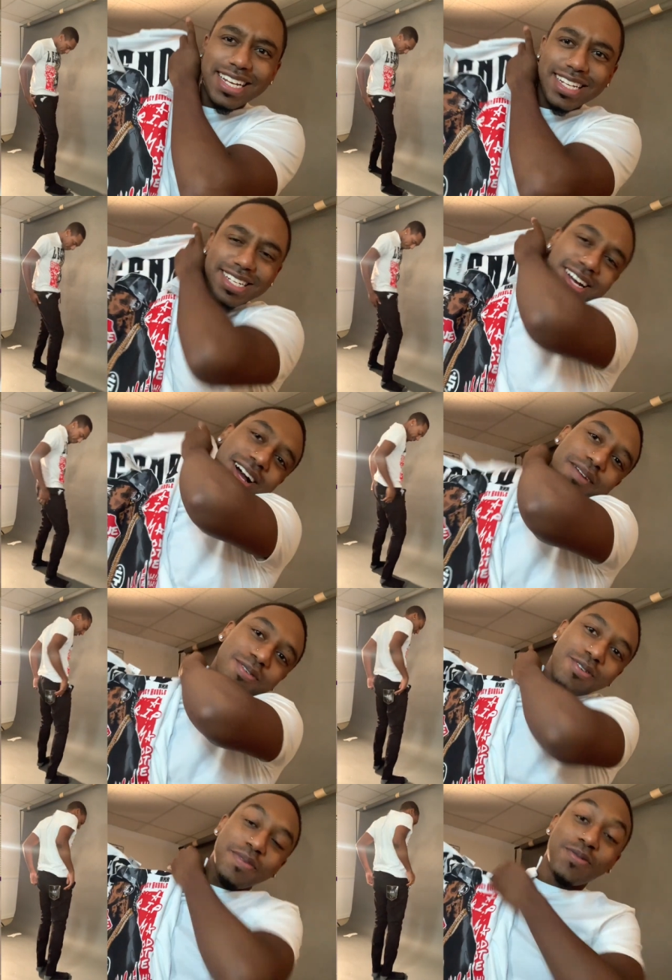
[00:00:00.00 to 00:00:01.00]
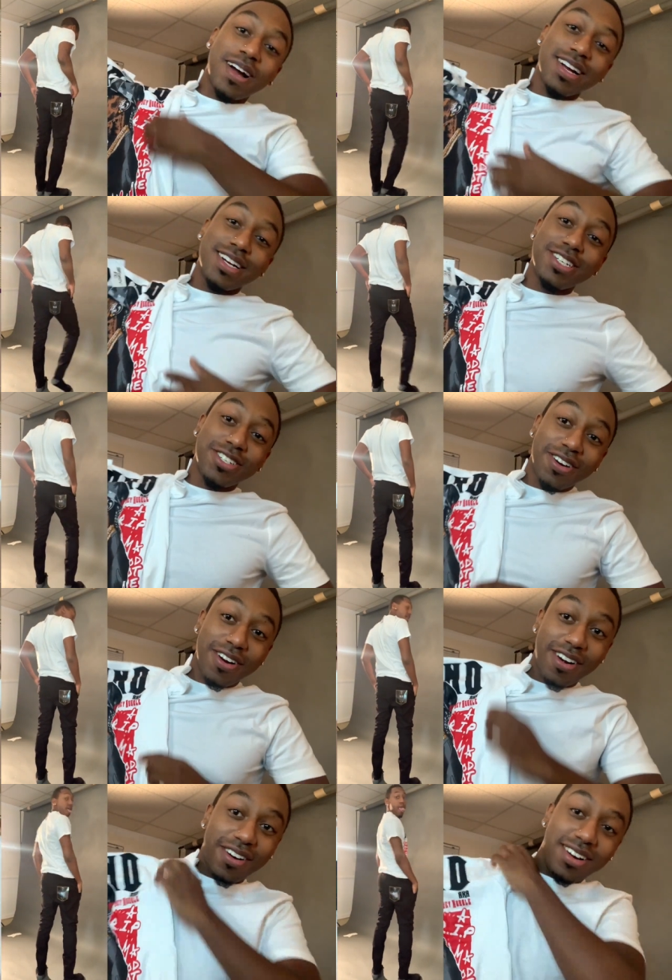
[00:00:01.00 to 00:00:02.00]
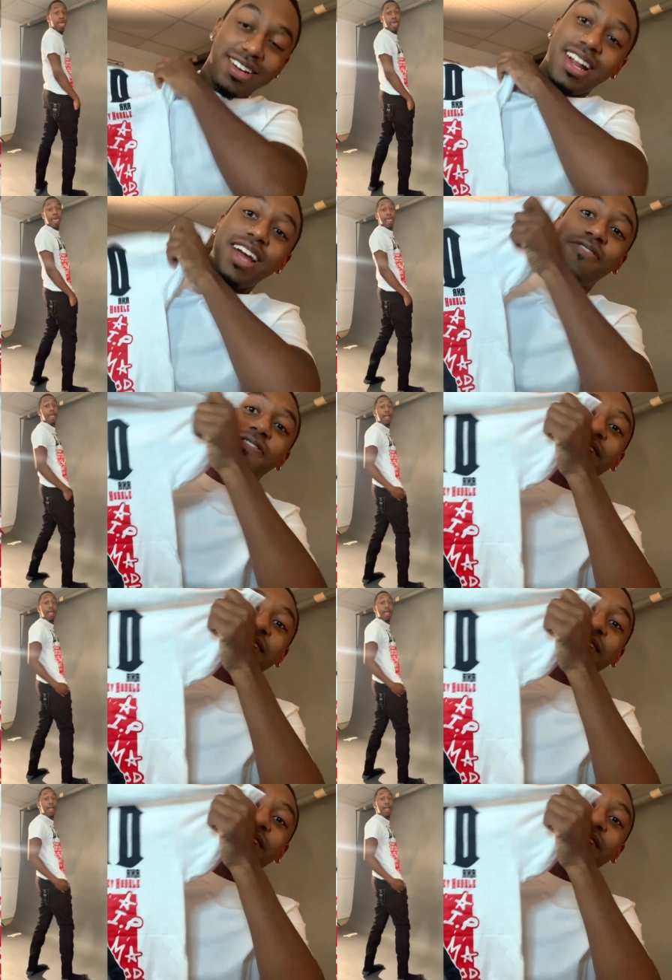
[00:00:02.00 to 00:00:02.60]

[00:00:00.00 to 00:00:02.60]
this, y'all. I'm gonna be rocking this shirt like for